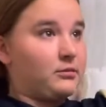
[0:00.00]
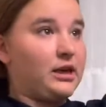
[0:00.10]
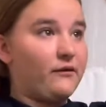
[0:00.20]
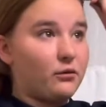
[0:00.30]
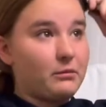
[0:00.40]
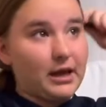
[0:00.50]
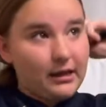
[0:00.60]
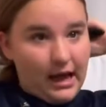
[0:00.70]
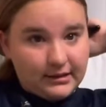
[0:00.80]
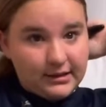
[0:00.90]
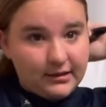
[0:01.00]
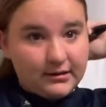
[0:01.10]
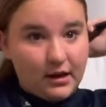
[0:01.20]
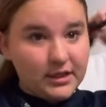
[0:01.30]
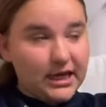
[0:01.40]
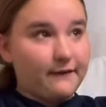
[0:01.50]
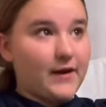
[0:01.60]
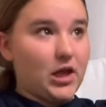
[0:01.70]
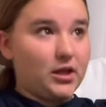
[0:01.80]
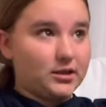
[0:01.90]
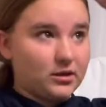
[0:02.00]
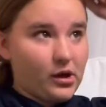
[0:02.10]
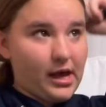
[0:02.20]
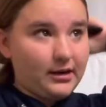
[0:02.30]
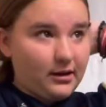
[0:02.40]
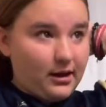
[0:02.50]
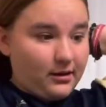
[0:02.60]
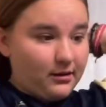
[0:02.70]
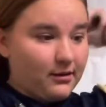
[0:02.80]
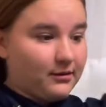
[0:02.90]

even with my glasses, I was gonna fail it. So I had to like,